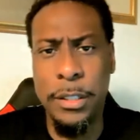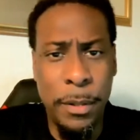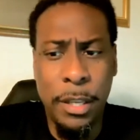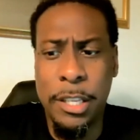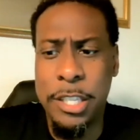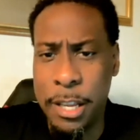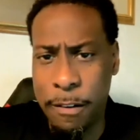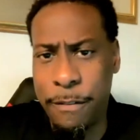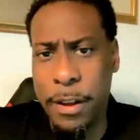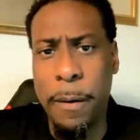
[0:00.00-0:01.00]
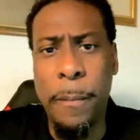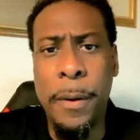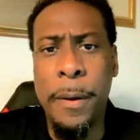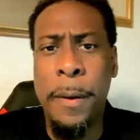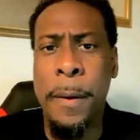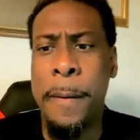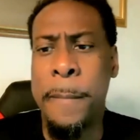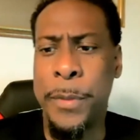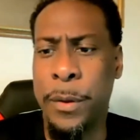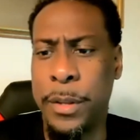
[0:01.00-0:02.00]
I mean, look at the NFL
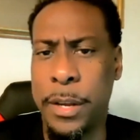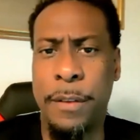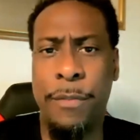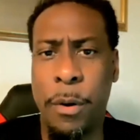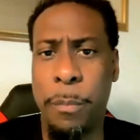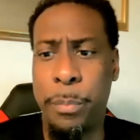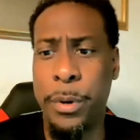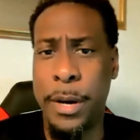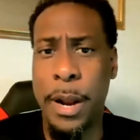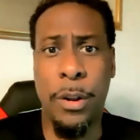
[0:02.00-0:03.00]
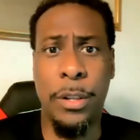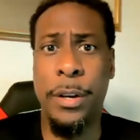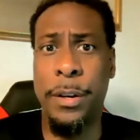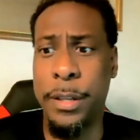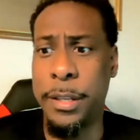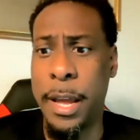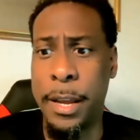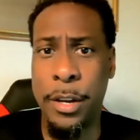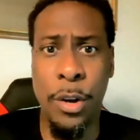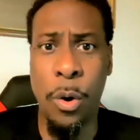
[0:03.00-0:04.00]
you know the NFL put it out clearly
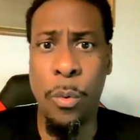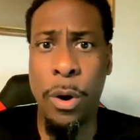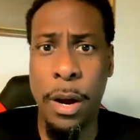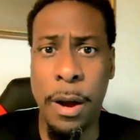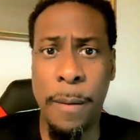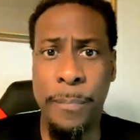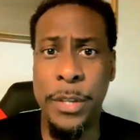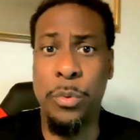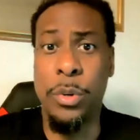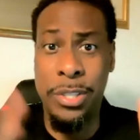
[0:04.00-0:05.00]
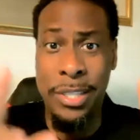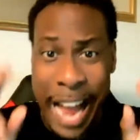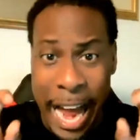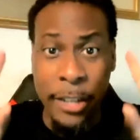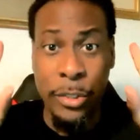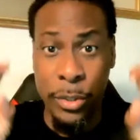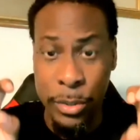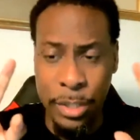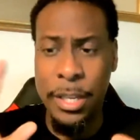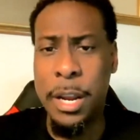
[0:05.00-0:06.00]
that you know what um, these were
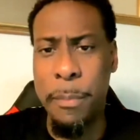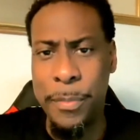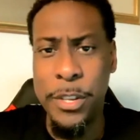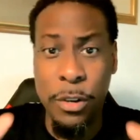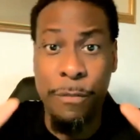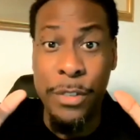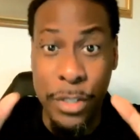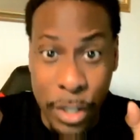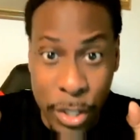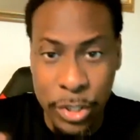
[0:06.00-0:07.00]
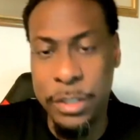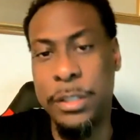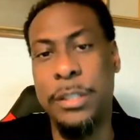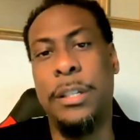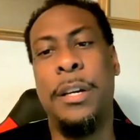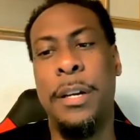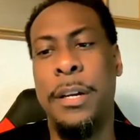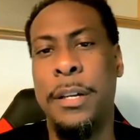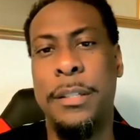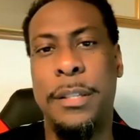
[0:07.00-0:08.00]
doctors and think about it, these are physicians
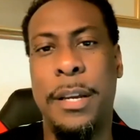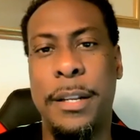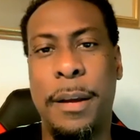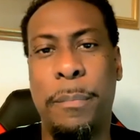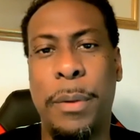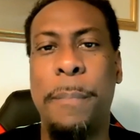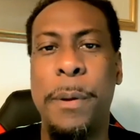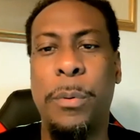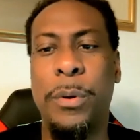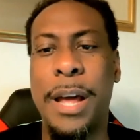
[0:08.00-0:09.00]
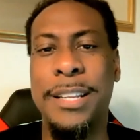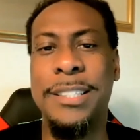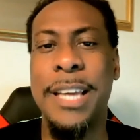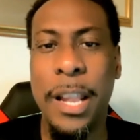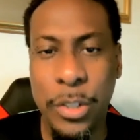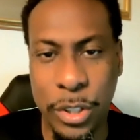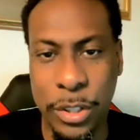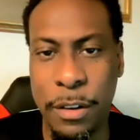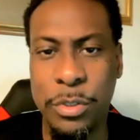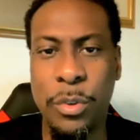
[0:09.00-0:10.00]
saying that black people are not intelligent
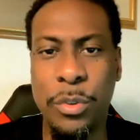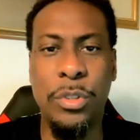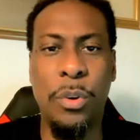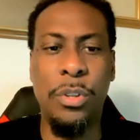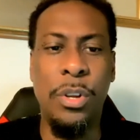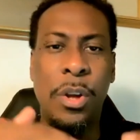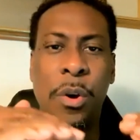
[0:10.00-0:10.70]
enough, so so